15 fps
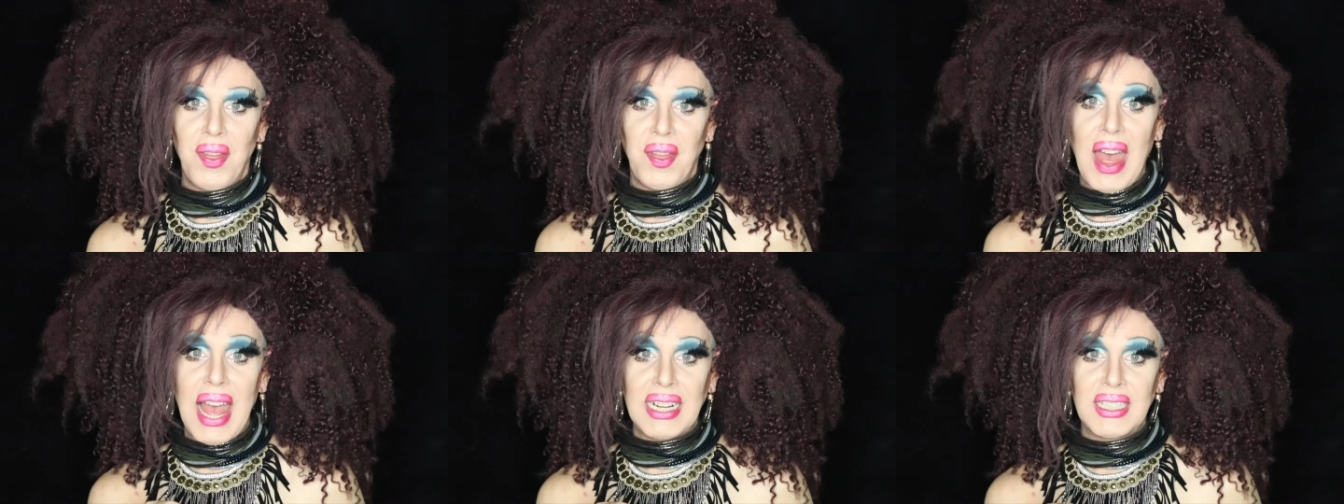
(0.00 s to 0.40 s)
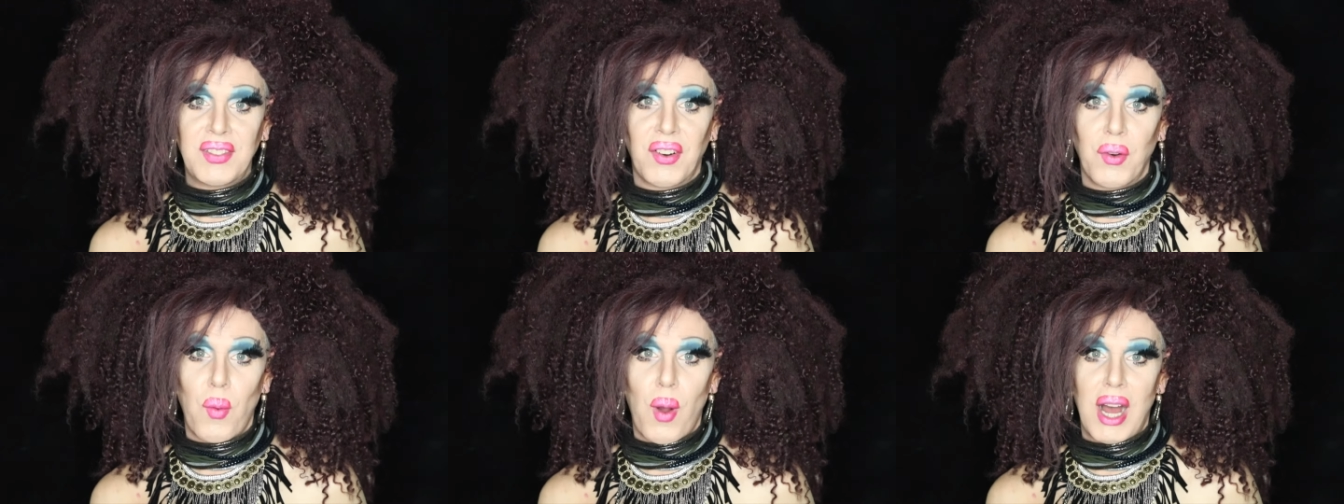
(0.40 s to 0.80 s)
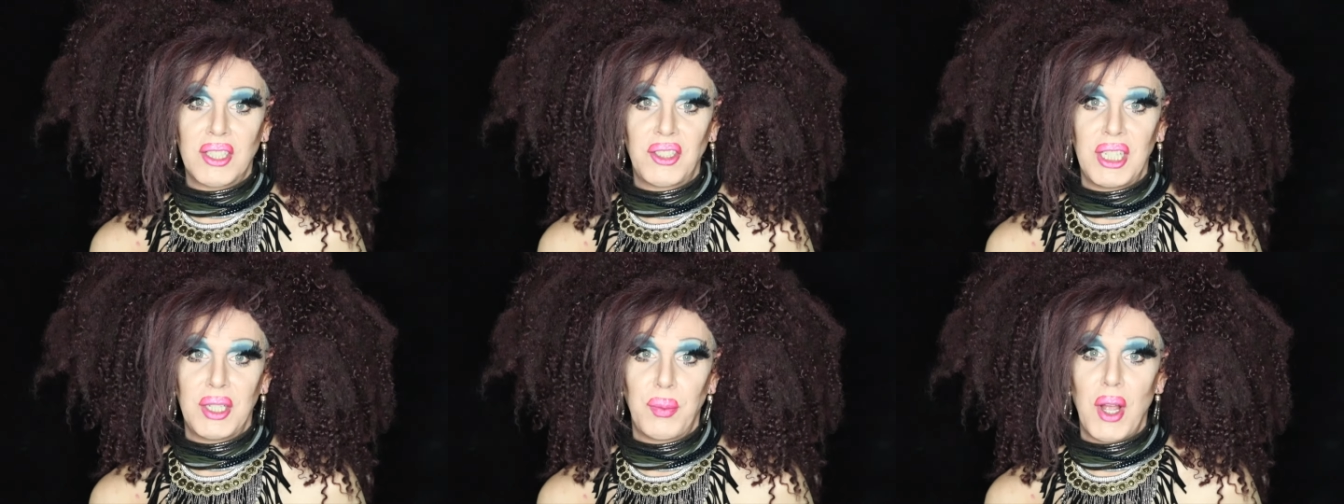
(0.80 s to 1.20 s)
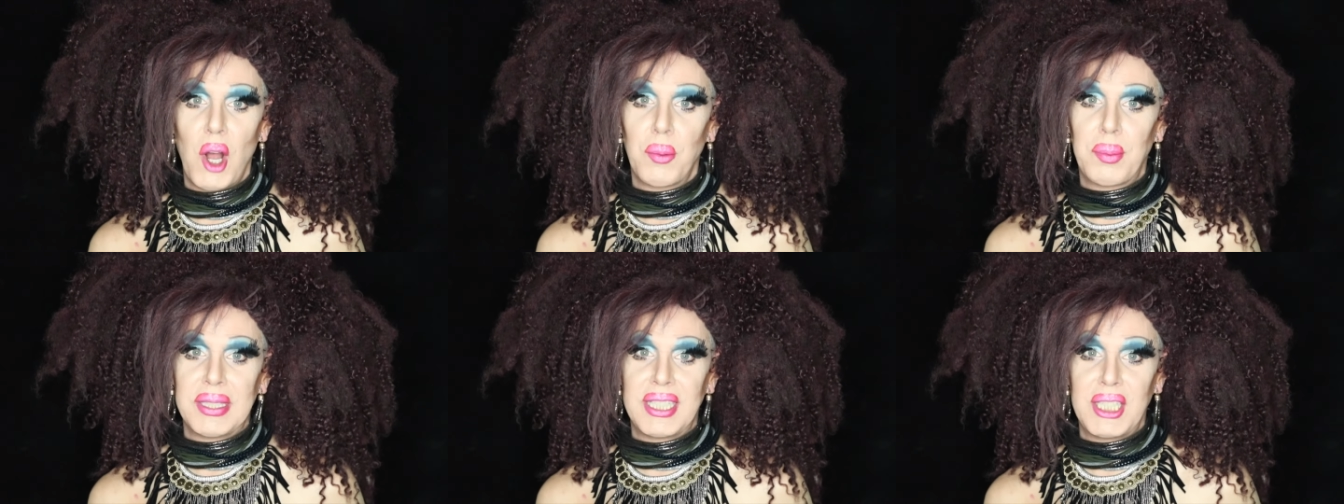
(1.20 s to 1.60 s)
Thanks for watching. We
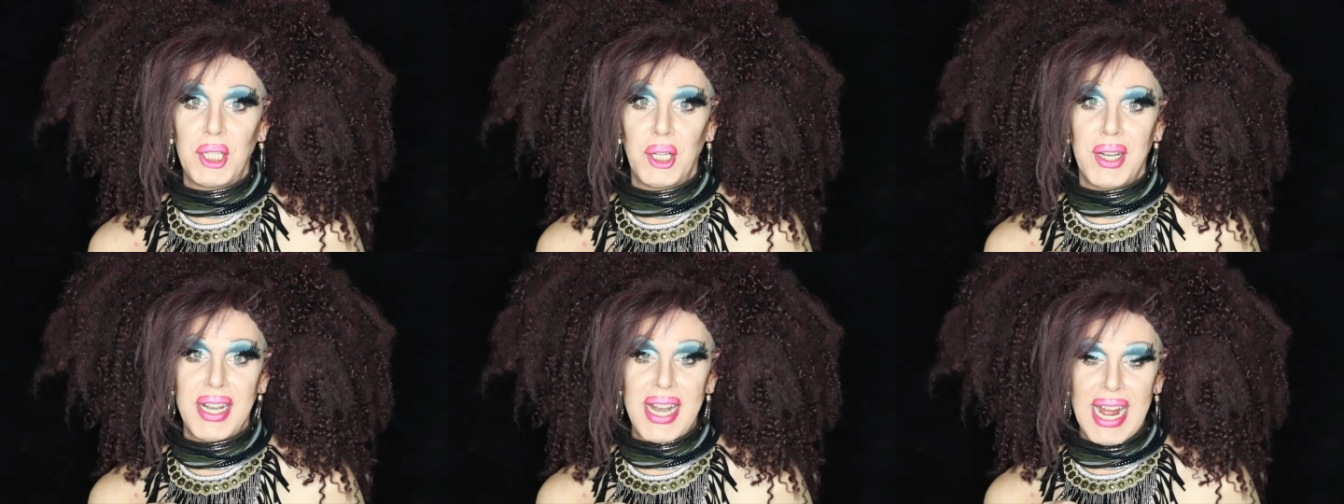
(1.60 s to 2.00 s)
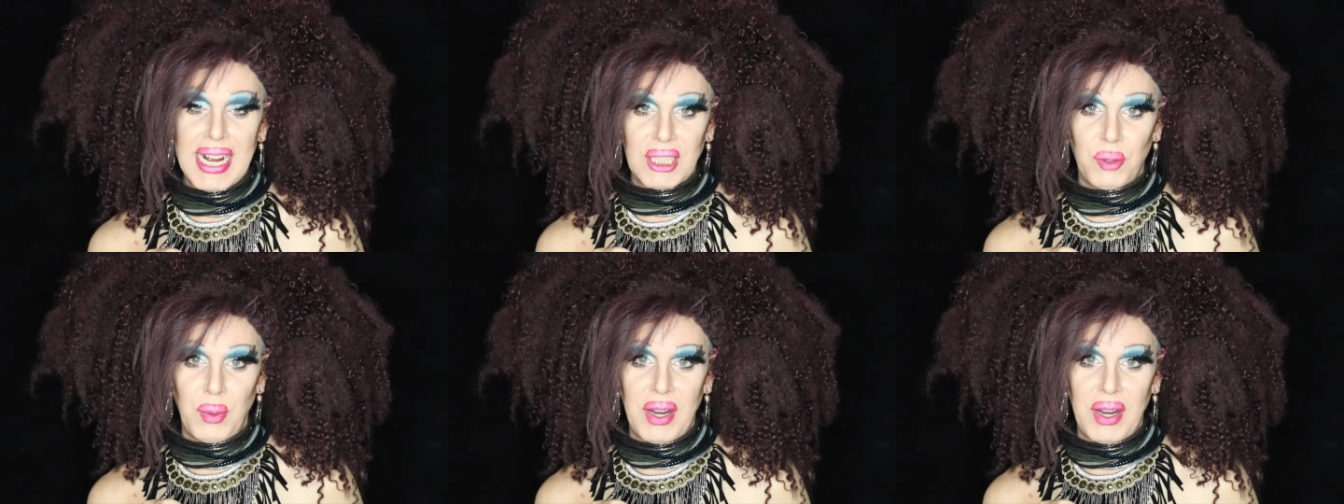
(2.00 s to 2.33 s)
hope to see you next